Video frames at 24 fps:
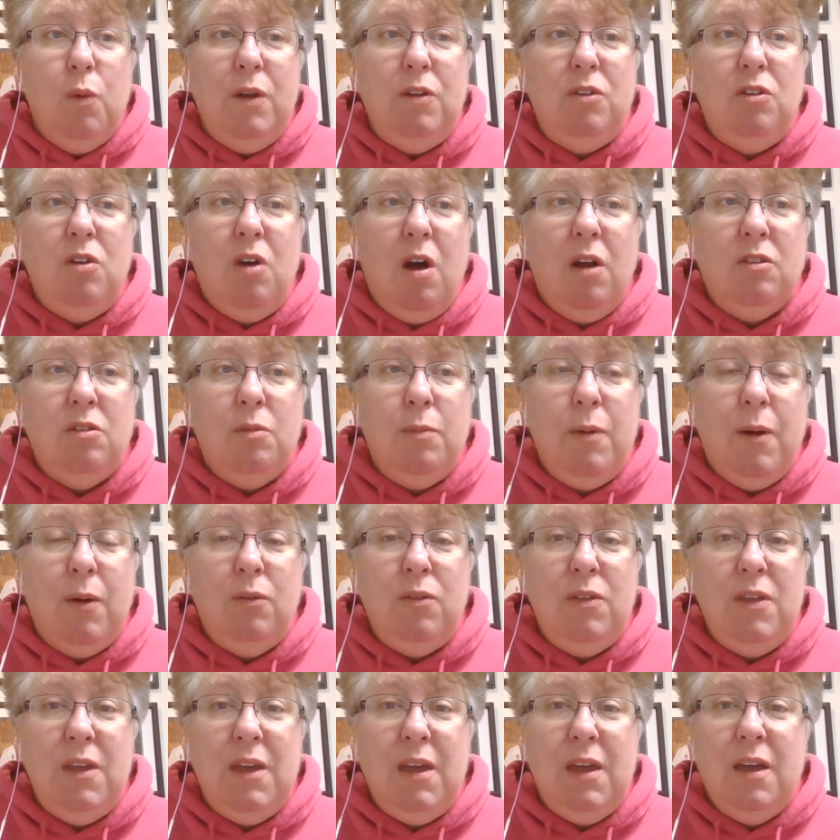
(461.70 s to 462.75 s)
We talked
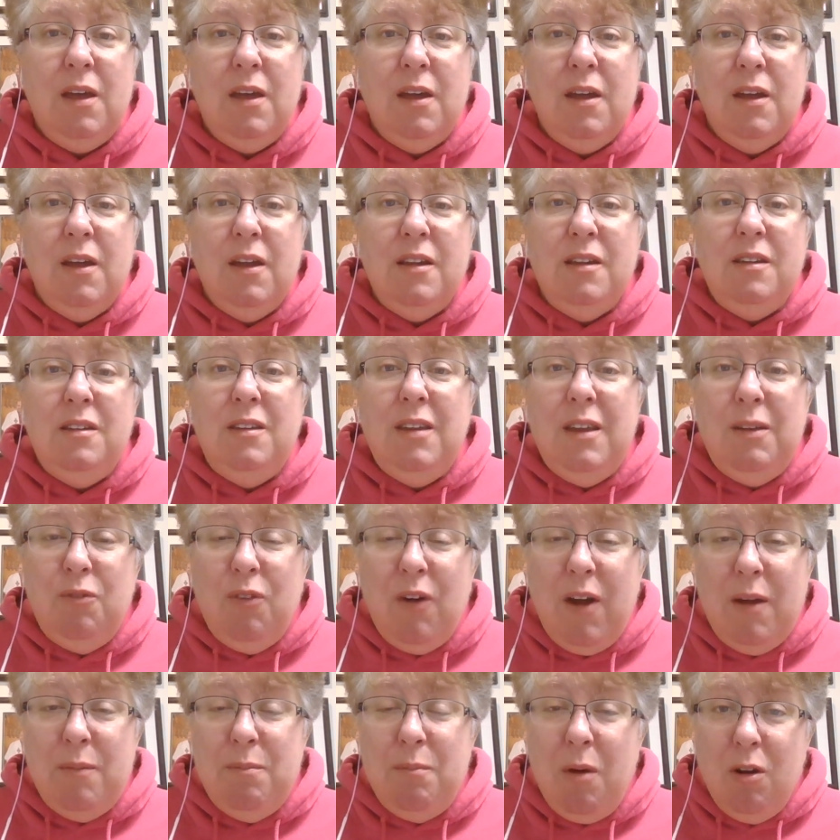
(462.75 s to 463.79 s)
about the deep
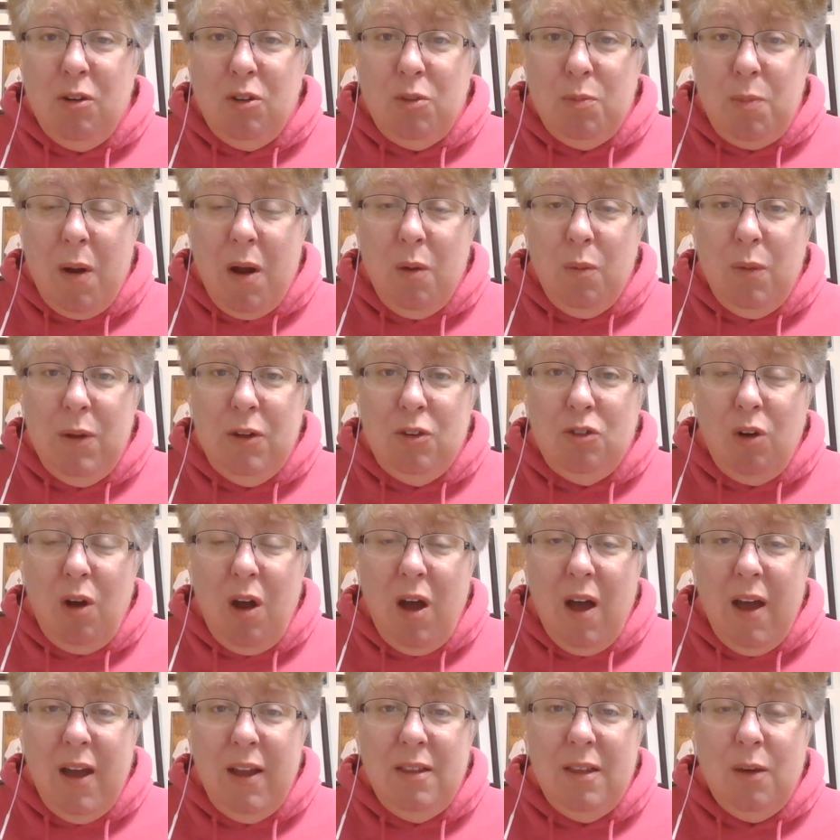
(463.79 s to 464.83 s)
fried Mars bar we
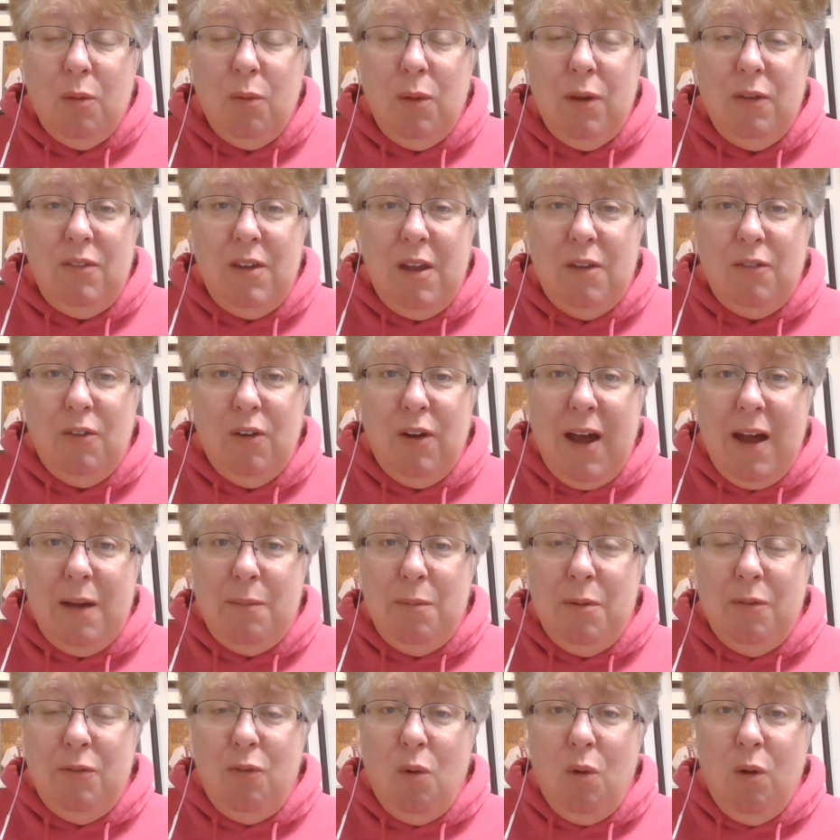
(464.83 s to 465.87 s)
tried that we've never
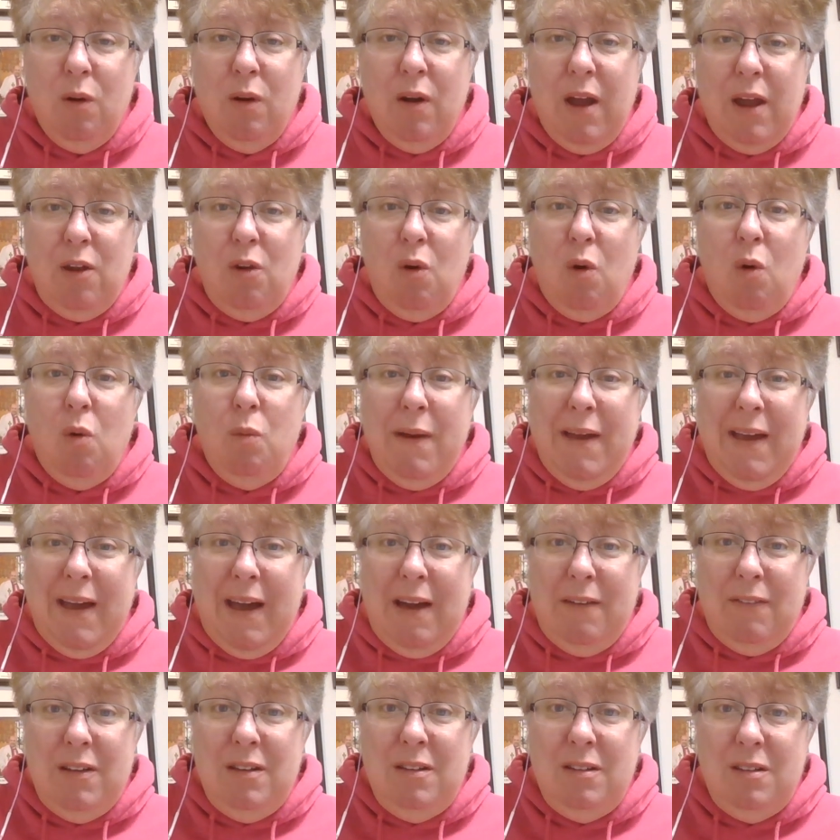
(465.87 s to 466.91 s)
had before, and oh my
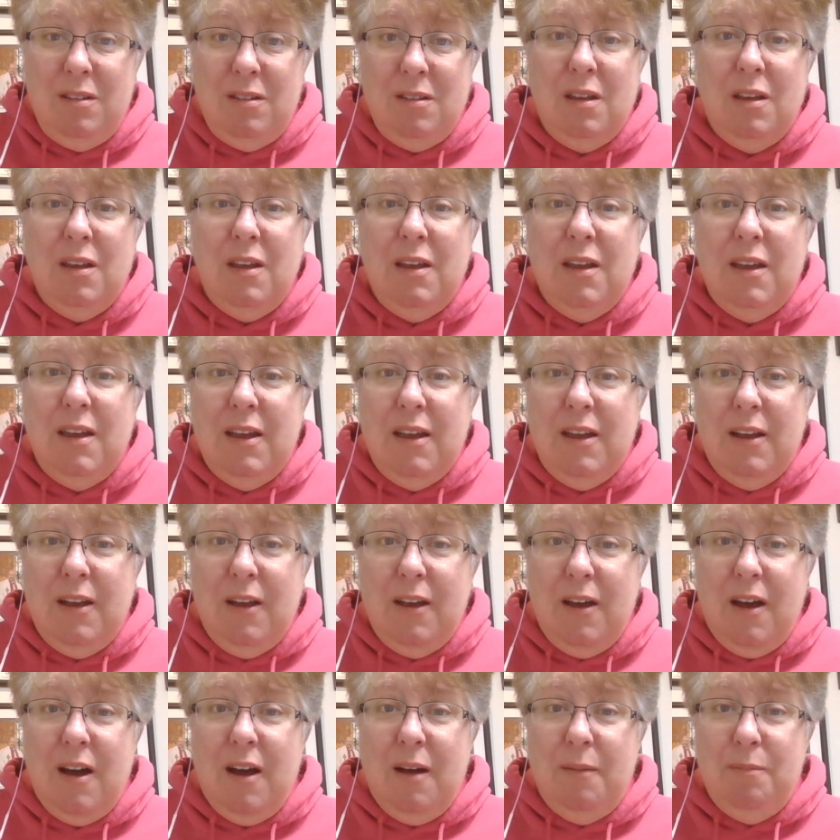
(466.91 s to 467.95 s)
heavens.
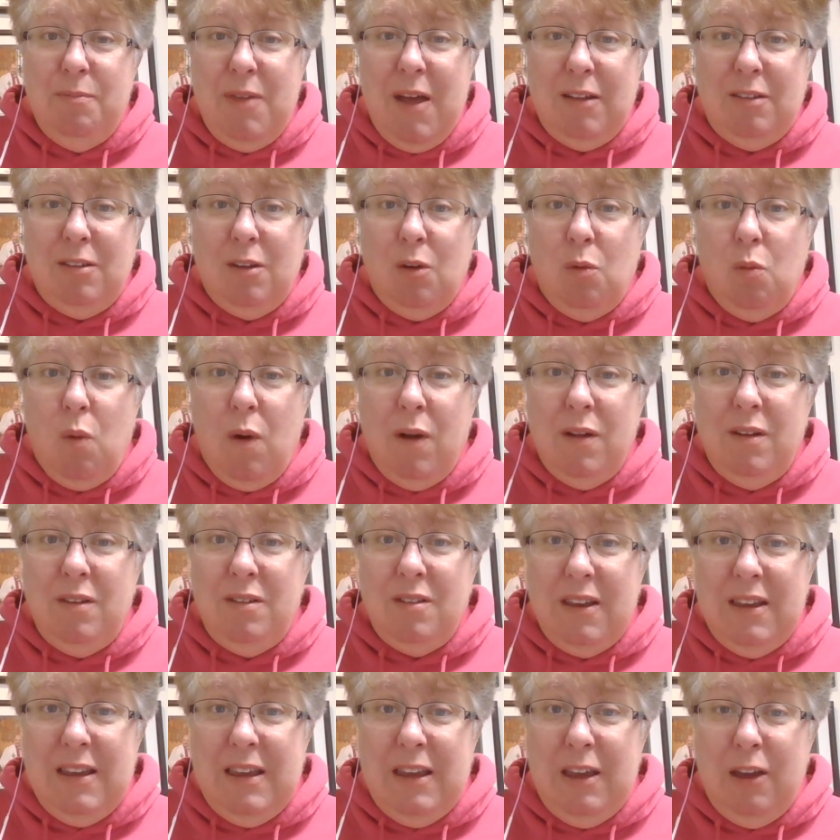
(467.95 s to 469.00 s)
That's a
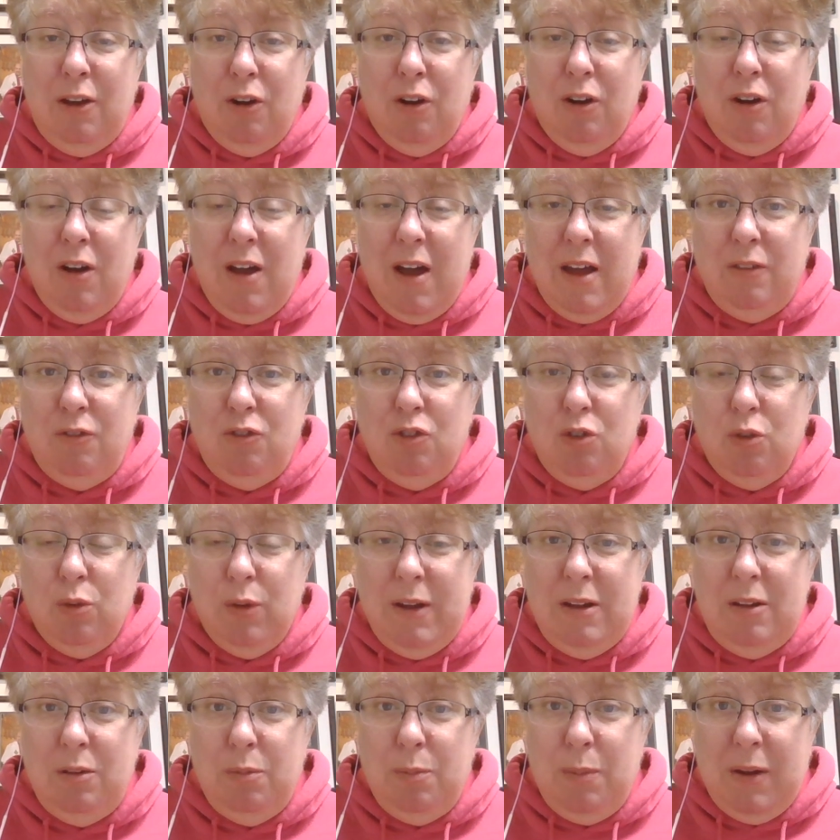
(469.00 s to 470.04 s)
once a year kind of
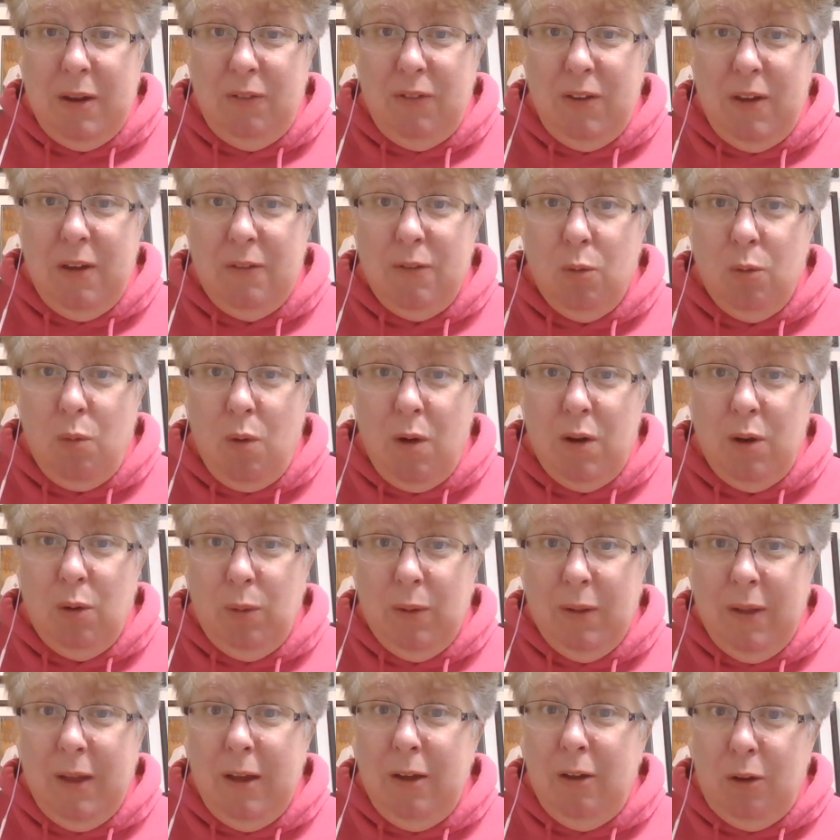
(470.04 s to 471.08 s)
treat, but if you ever want a
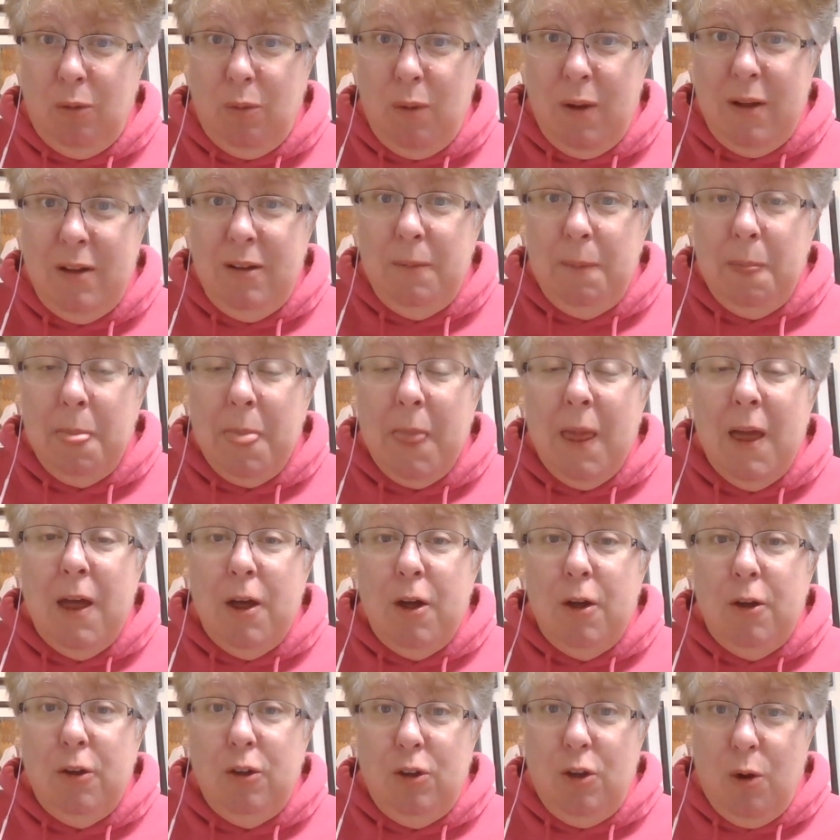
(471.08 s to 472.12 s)
really good one,
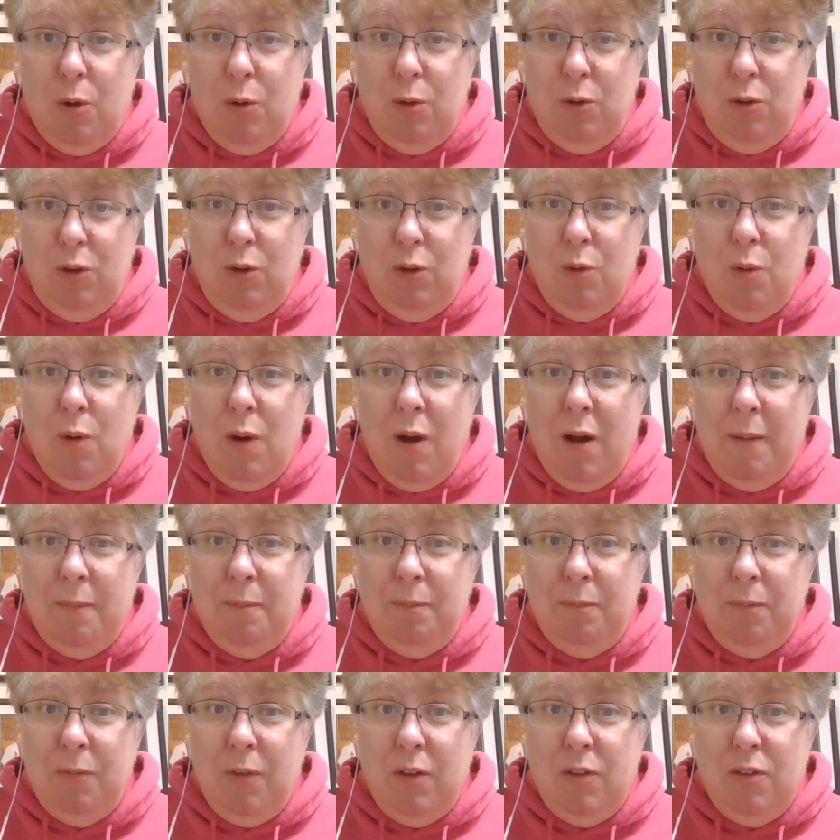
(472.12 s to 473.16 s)
go
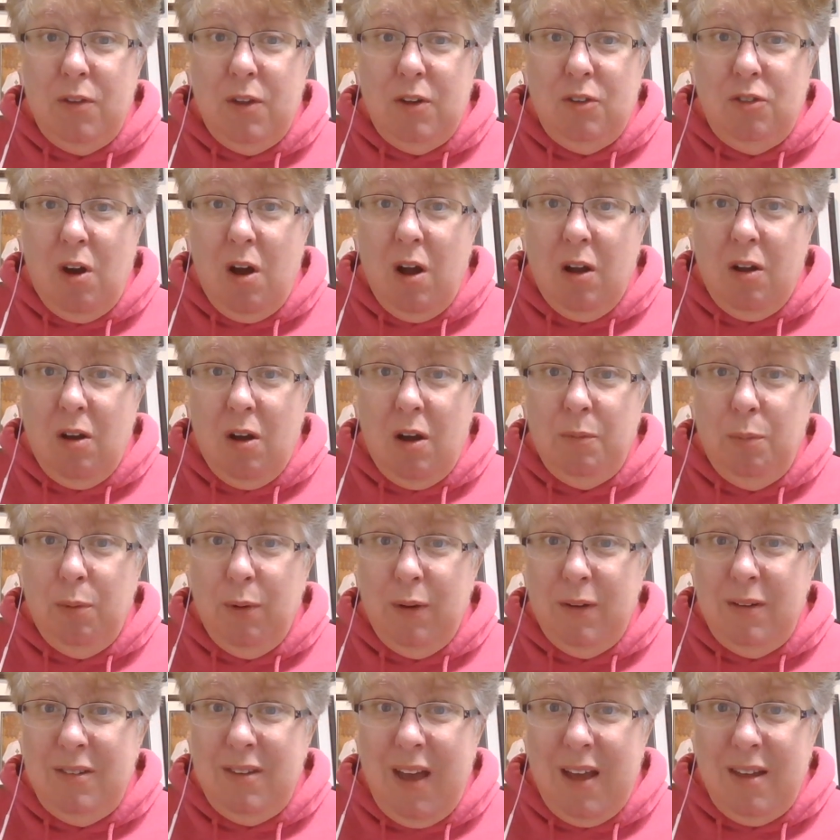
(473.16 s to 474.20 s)
to the Dock on
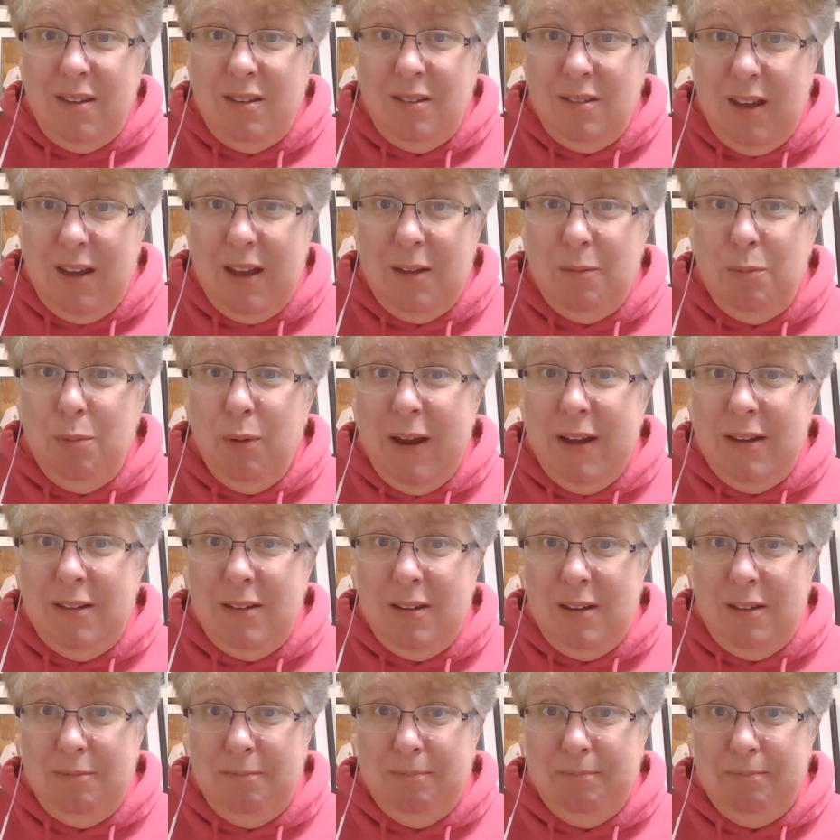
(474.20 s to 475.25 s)
Princess in
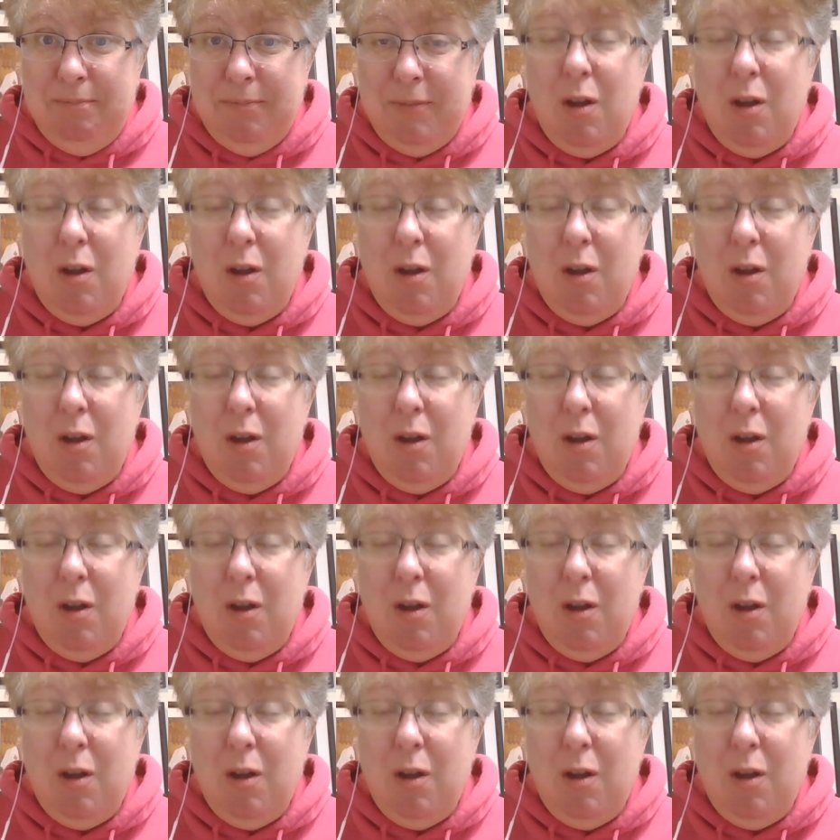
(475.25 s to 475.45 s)
Brandon.